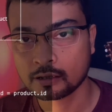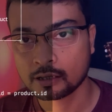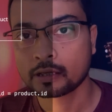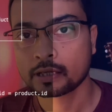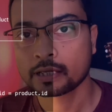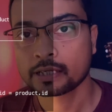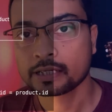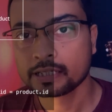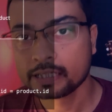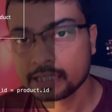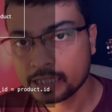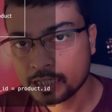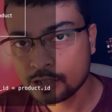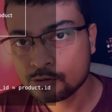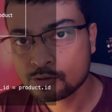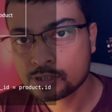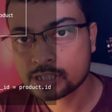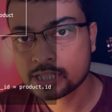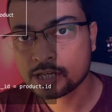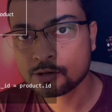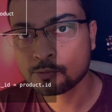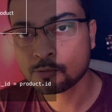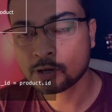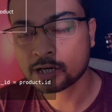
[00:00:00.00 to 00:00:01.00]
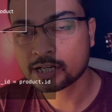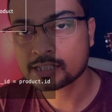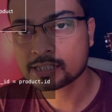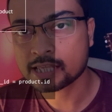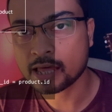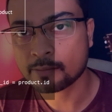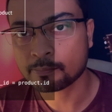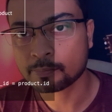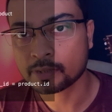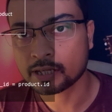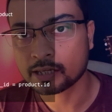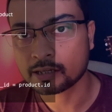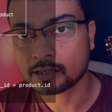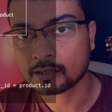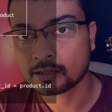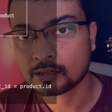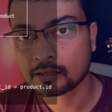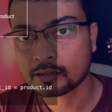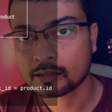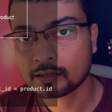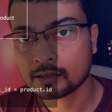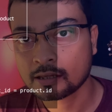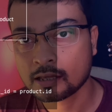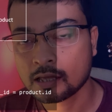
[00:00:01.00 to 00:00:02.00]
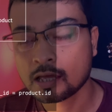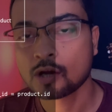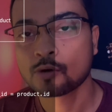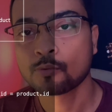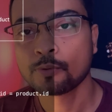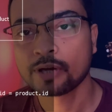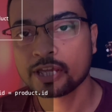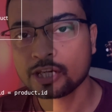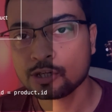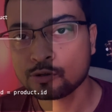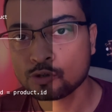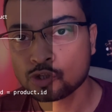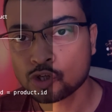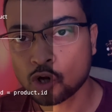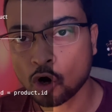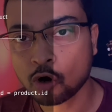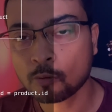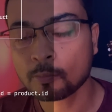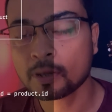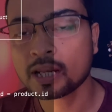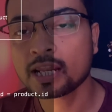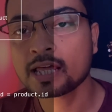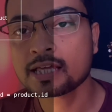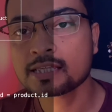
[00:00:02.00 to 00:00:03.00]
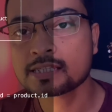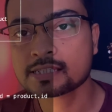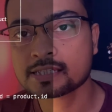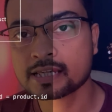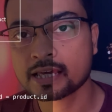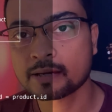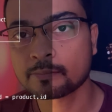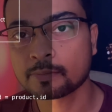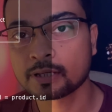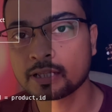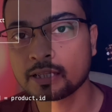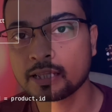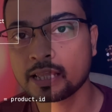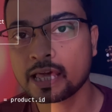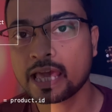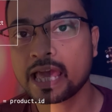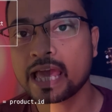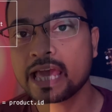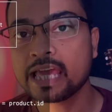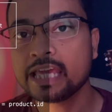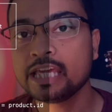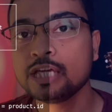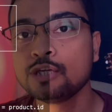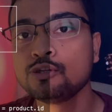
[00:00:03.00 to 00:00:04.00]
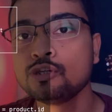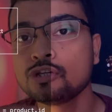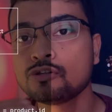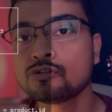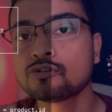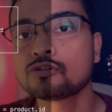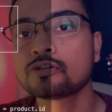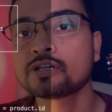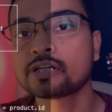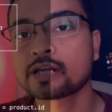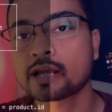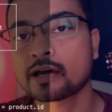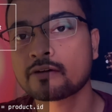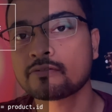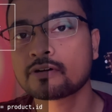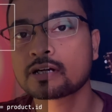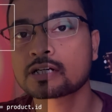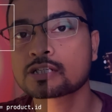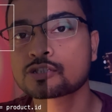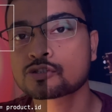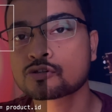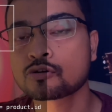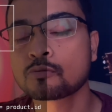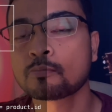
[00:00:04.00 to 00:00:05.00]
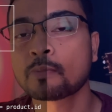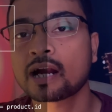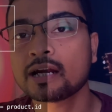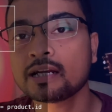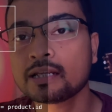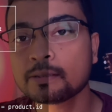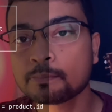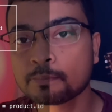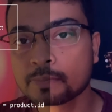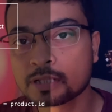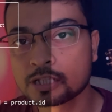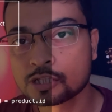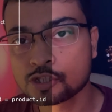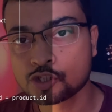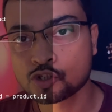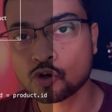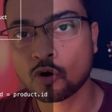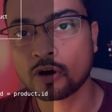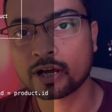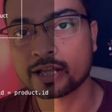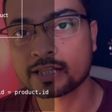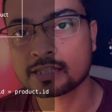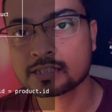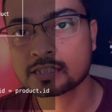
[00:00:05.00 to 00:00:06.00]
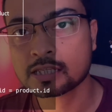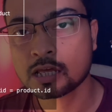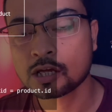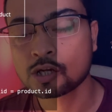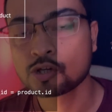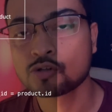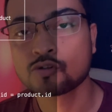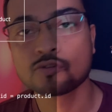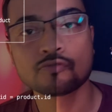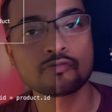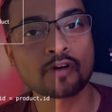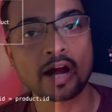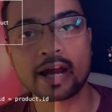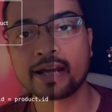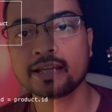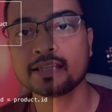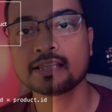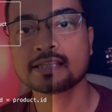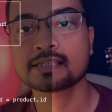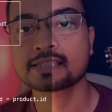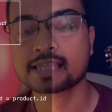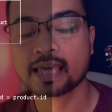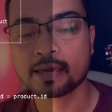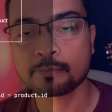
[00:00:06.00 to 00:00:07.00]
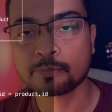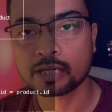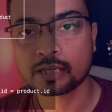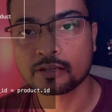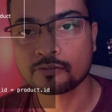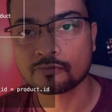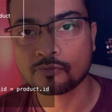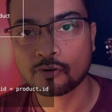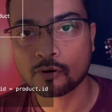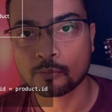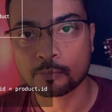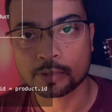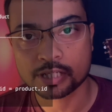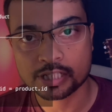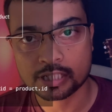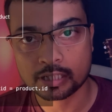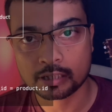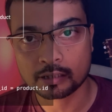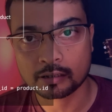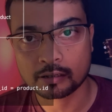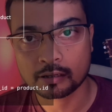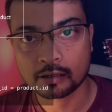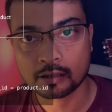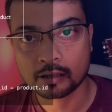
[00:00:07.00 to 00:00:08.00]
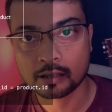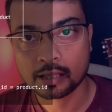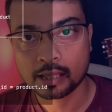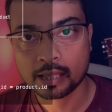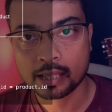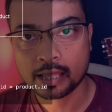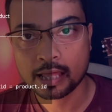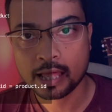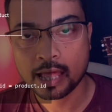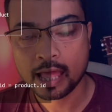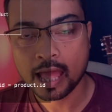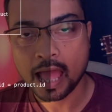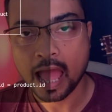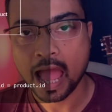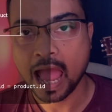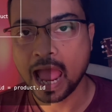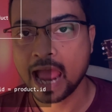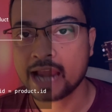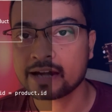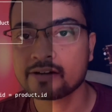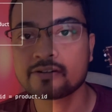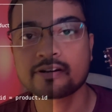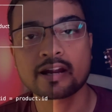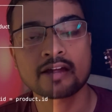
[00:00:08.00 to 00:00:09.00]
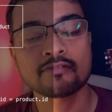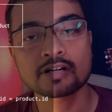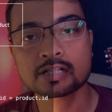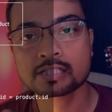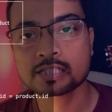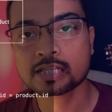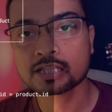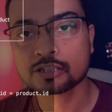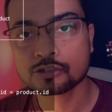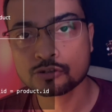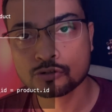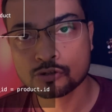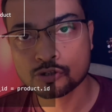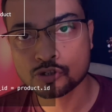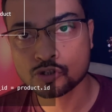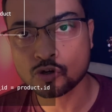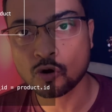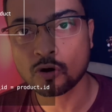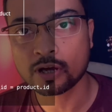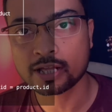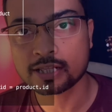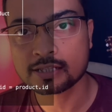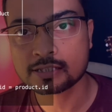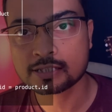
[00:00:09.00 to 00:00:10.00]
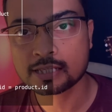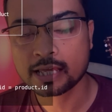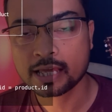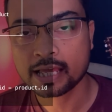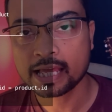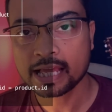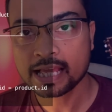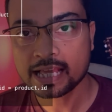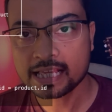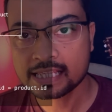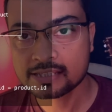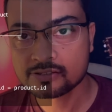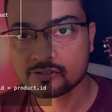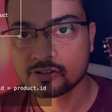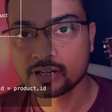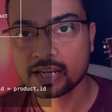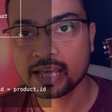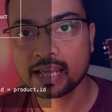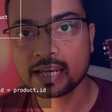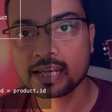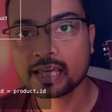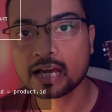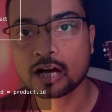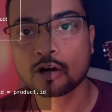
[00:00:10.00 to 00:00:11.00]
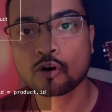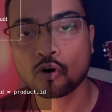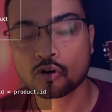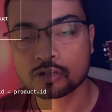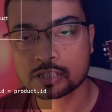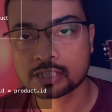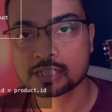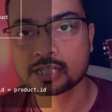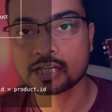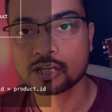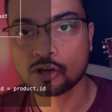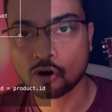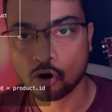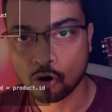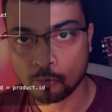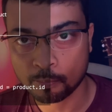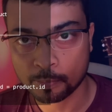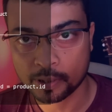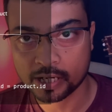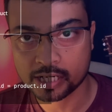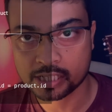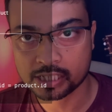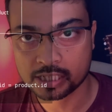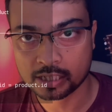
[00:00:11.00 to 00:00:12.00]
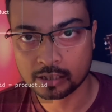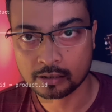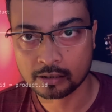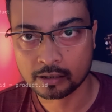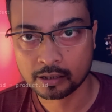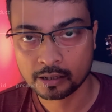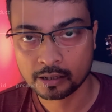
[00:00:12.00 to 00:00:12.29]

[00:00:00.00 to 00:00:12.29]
Did you see what is happening? When you normalize table, you need to traverse through multiple joins to find the same information. And traversing through joins is really a costly operation.